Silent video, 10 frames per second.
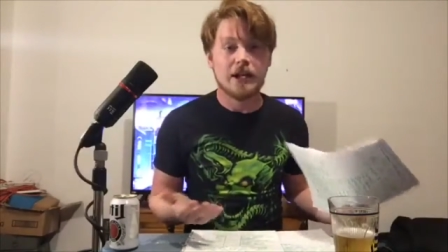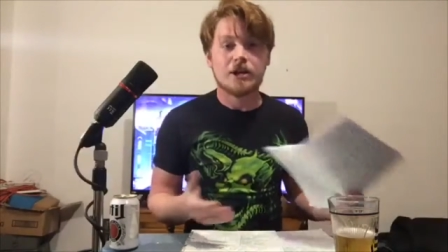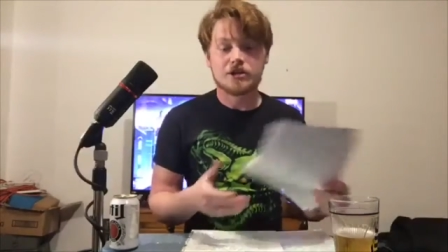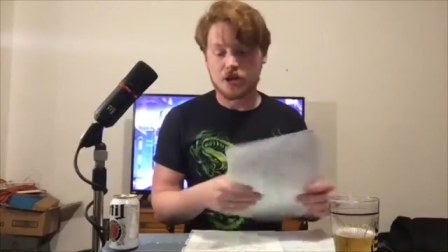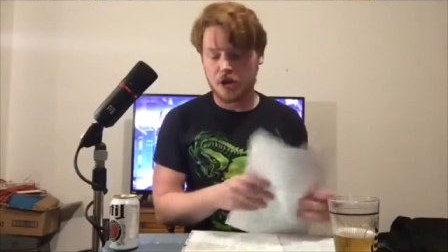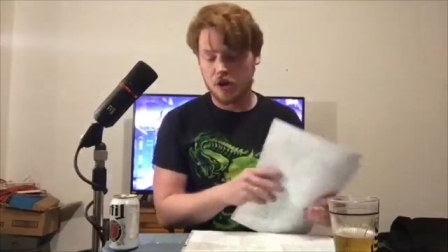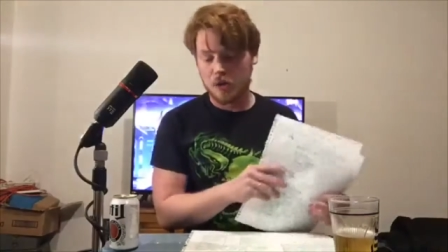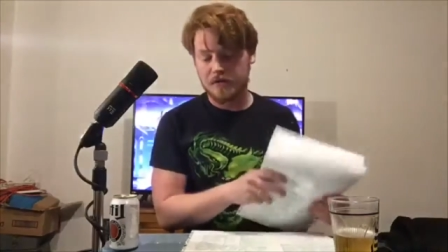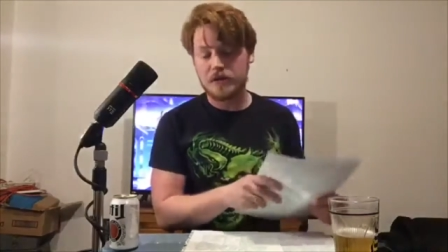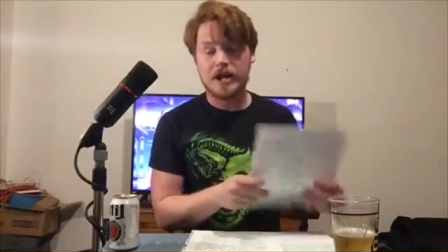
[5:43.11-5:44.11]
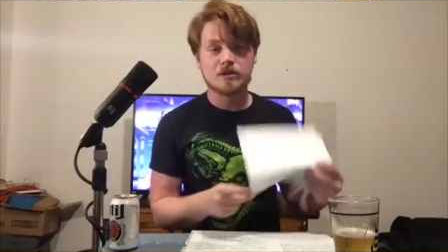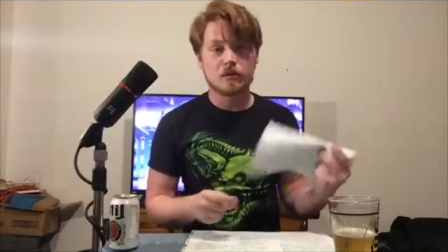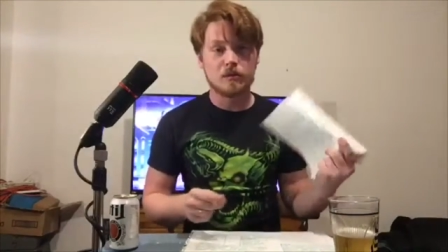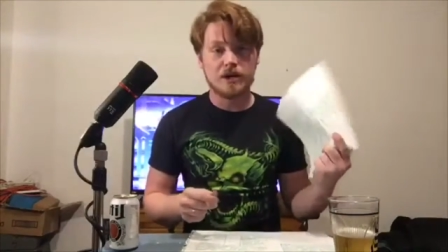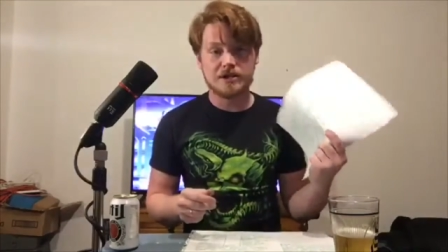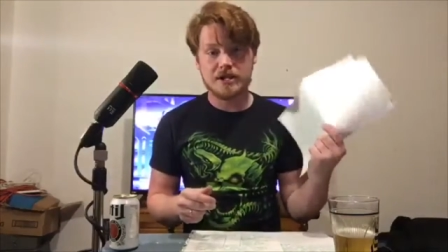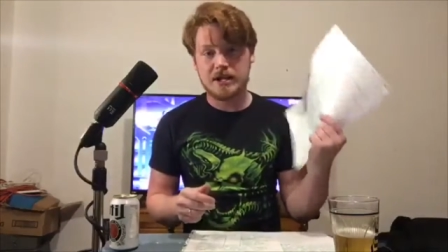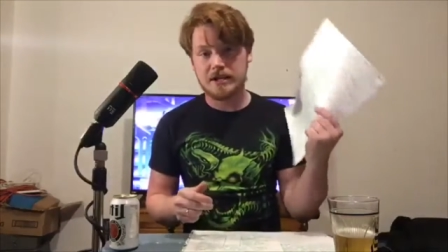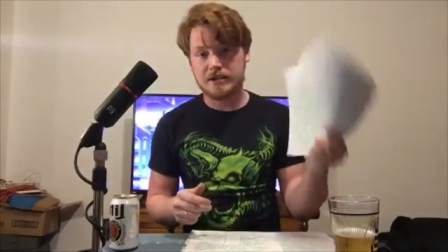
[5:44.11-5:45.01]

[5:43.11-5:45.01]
So if you guys want to watch that,